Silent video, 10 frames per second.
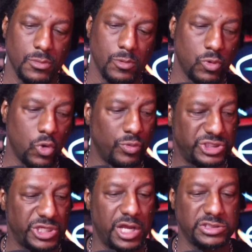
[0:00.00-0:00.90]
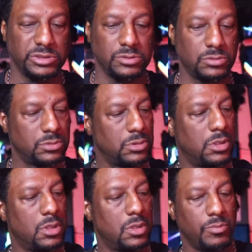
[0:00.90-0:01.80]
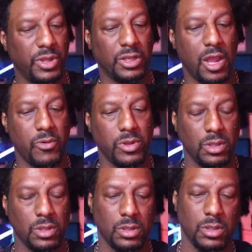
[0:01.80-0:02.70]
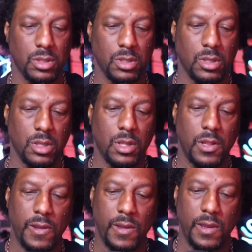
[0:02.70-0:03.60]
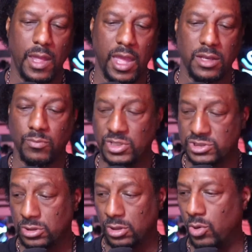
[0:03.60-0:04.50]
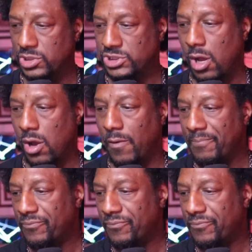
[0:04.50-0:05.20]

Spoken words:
Reuben Johnson, Big Larry, and Mr. Lois, y'all.